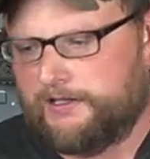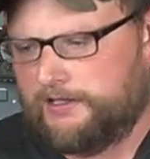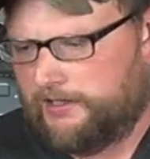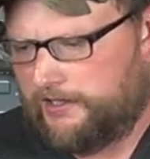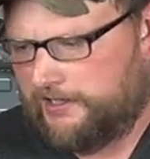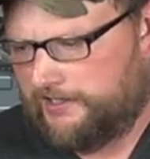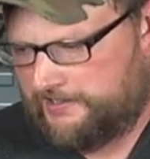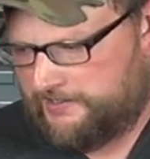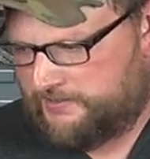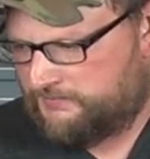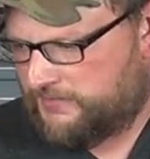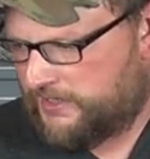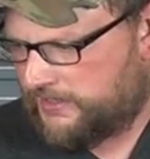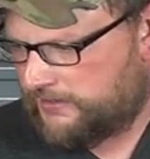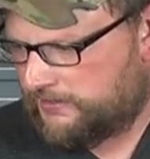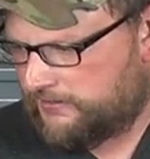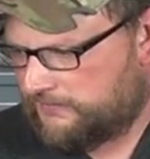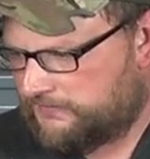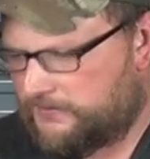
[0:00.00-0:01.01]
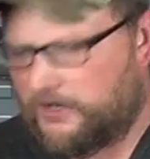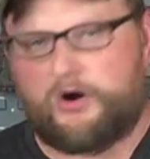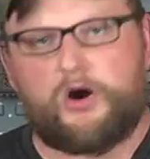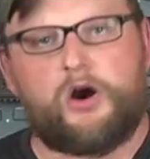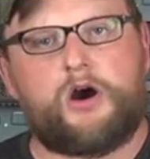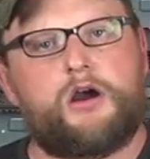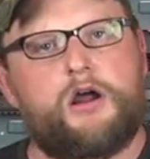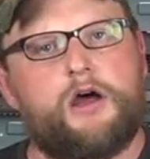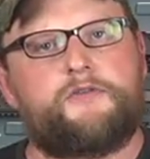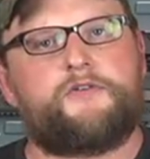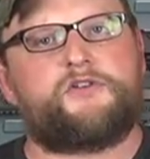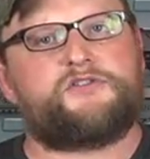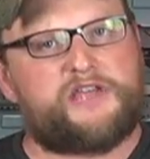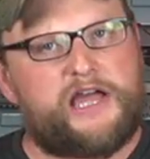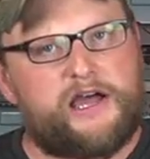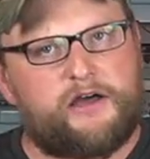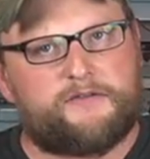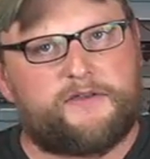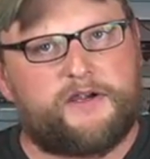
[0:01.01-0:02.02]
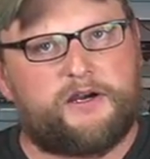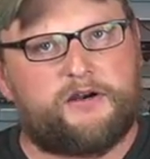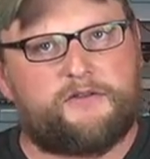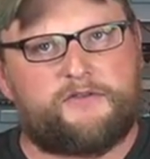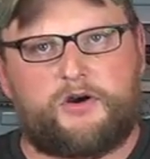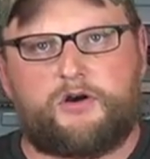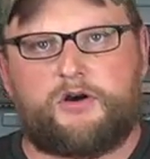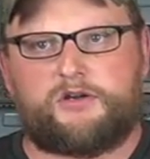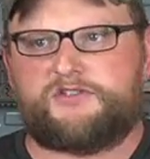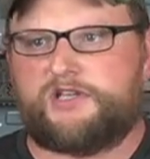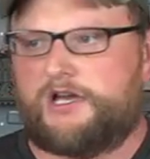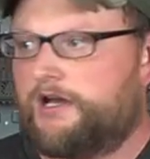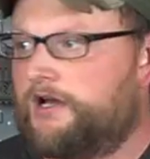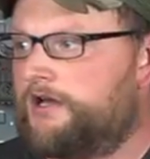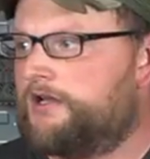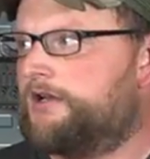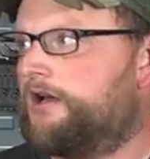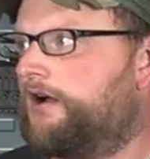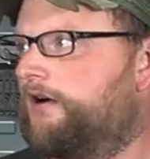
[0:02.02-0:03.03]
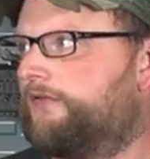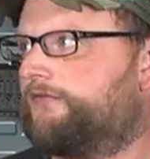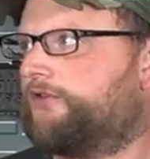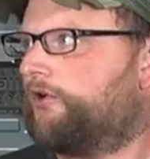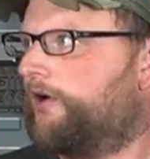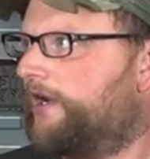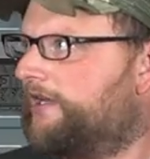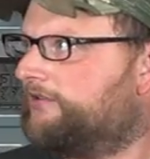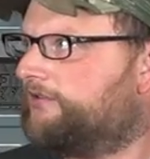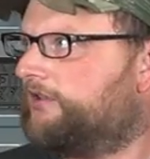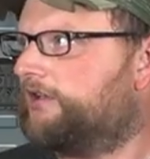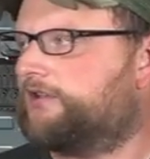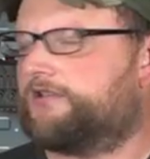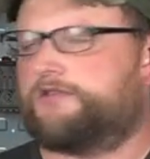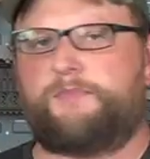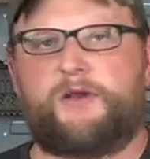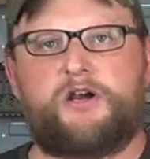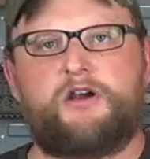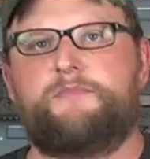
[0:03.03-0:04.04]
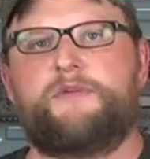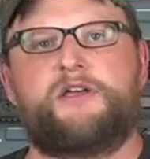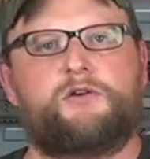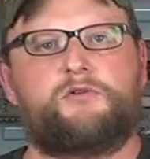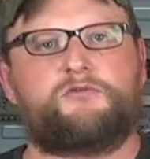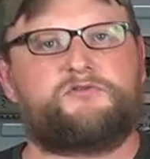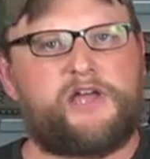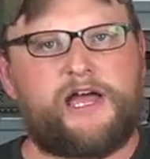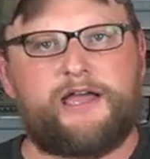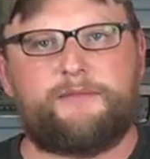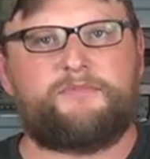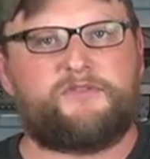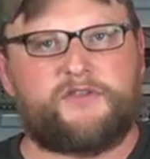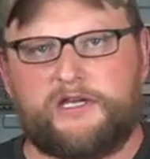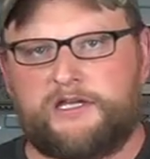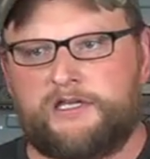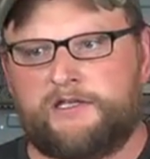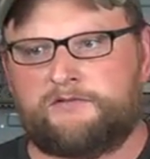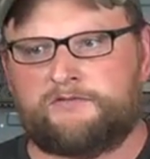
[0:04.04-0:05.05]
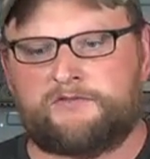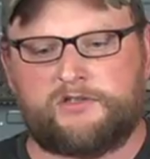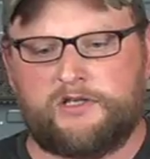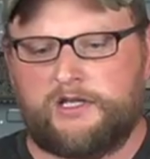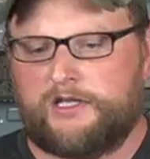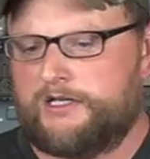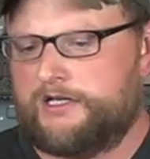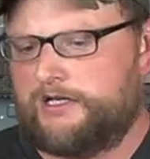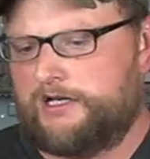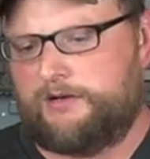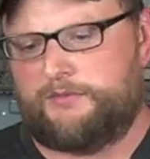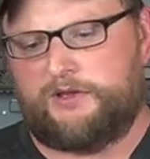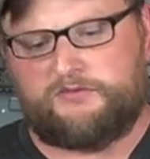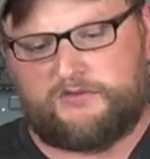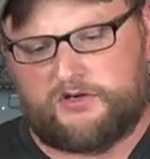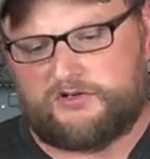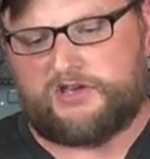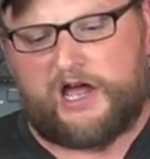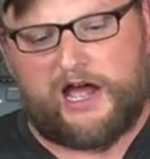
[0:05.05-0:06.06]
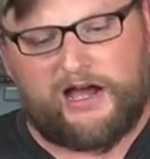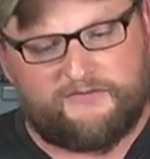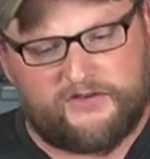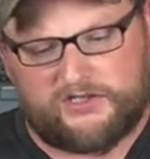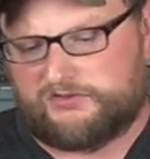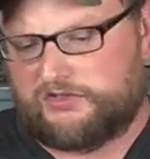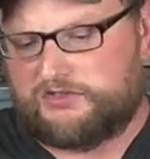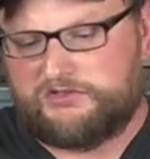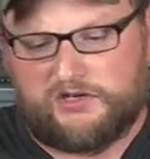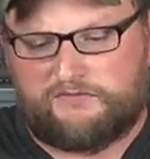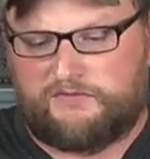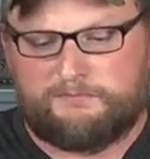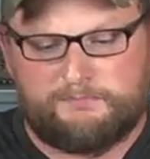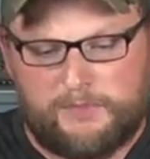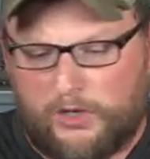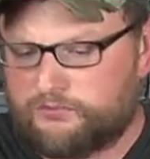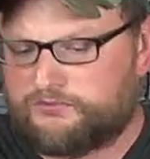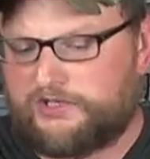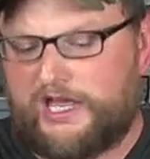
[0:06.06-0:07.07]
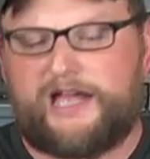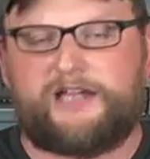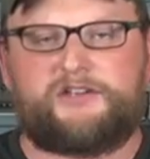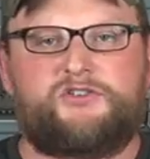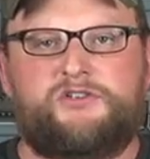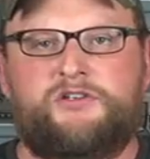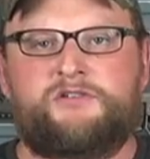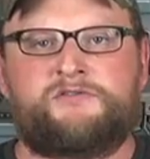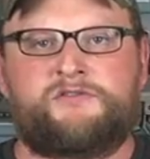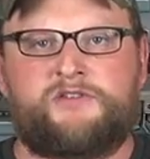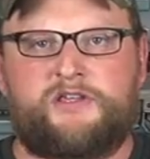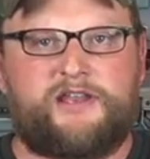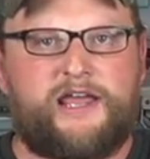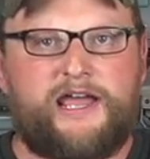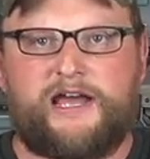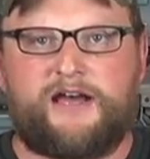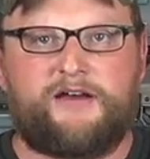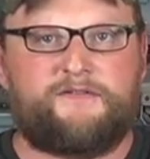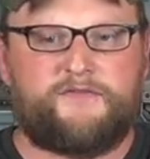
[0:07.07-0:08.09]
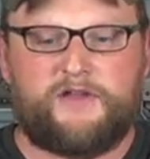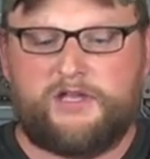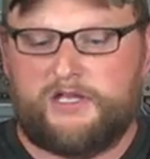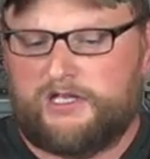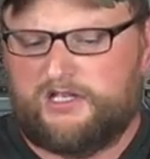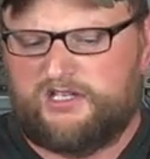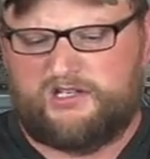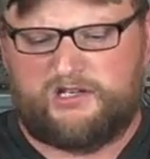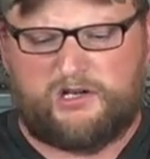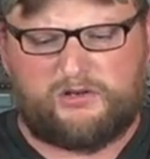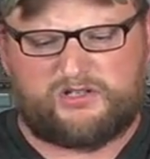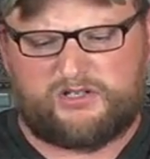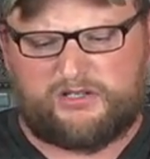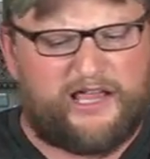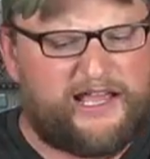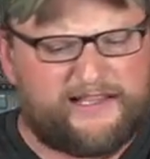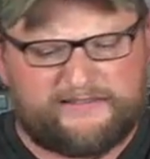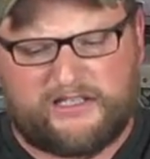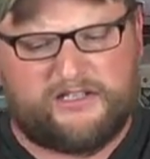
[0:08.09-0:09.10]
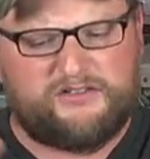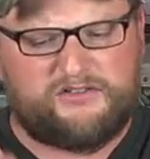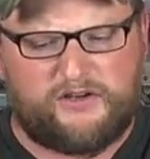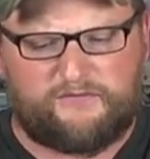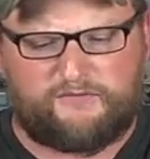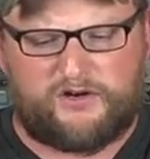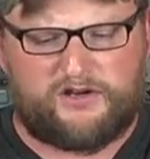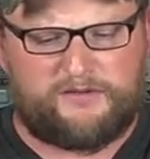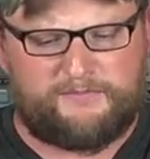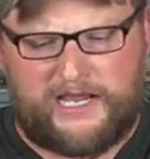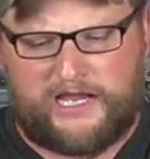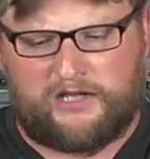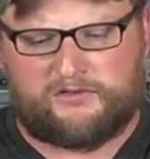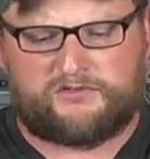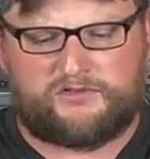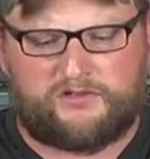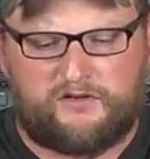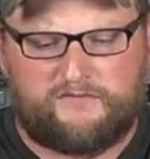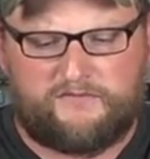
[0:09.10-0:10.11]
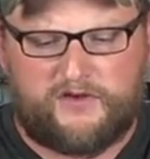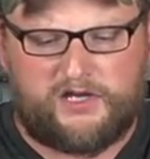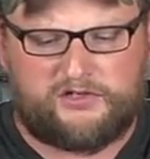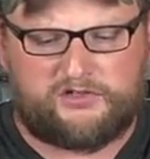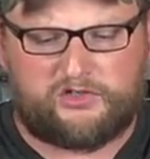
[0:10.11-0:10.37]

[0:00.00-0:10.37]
There are others out there. There are a ton of crazy experimental type things. I mean, there's obviously different bolt actions that have, you know, slightly different amounts of